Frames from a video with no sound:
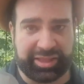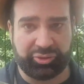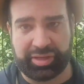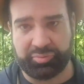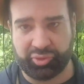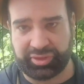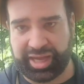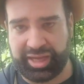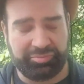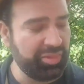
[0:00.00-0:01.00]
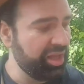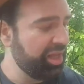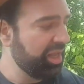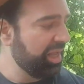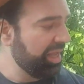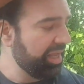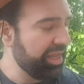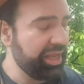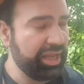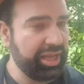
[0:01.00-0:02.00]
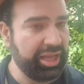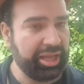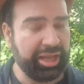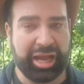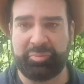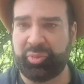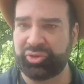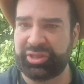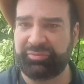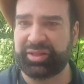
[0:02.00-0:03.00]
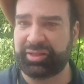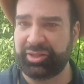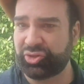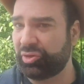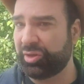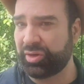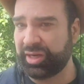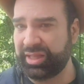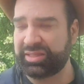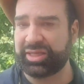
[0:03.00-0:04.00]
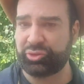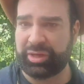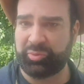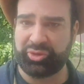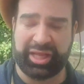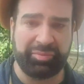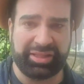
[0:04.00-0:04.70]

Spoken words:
just one more time. I'm positive that it's only gonna need just one more time.